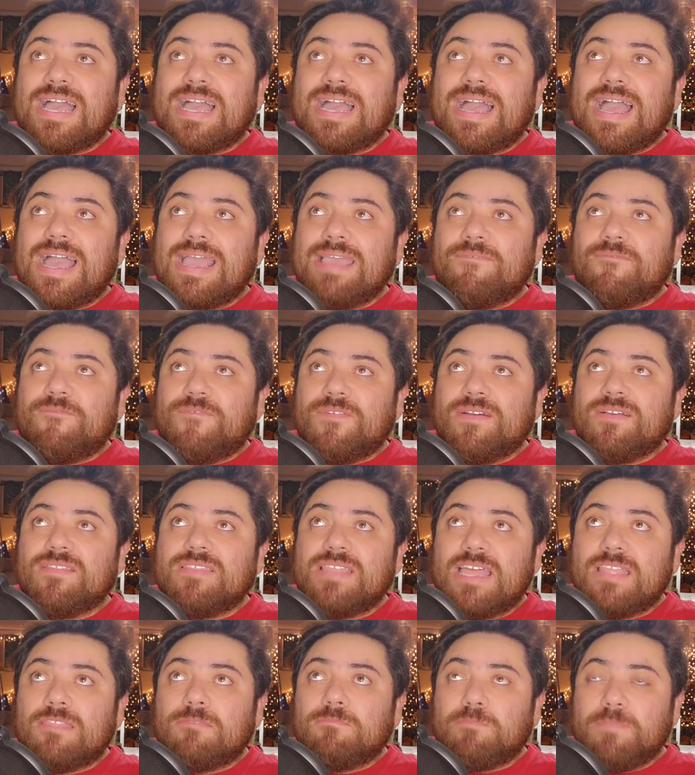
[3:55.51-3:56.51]
I feel
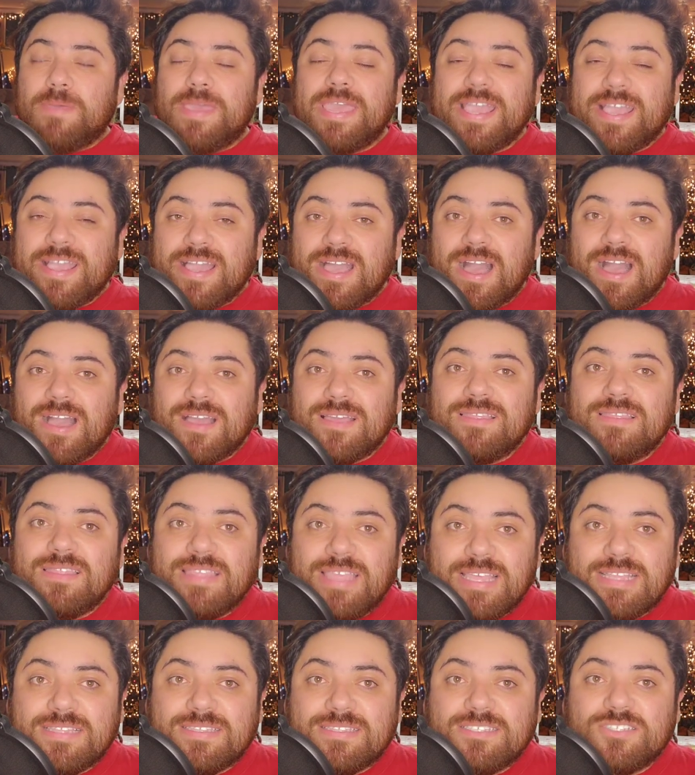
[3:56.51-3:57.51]
that Peacock
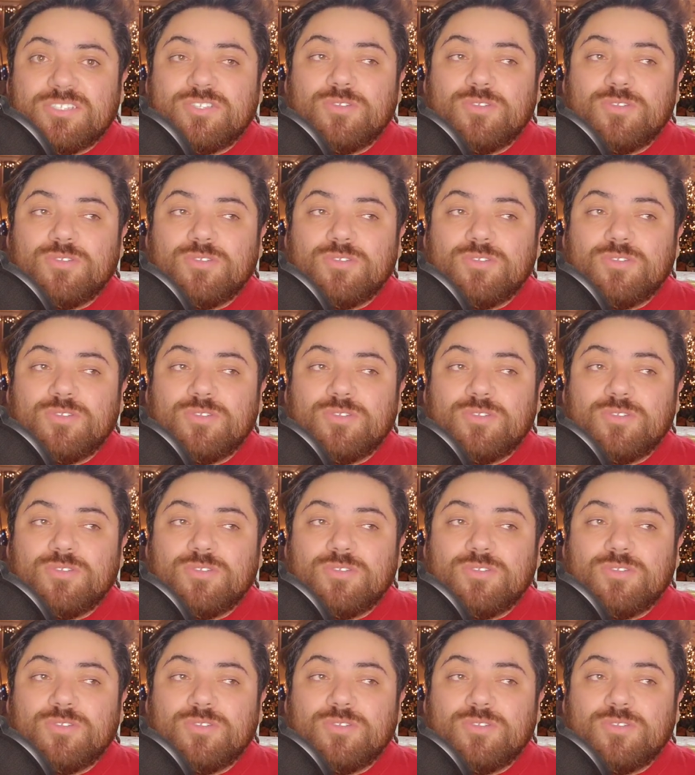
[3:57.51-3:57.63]
needs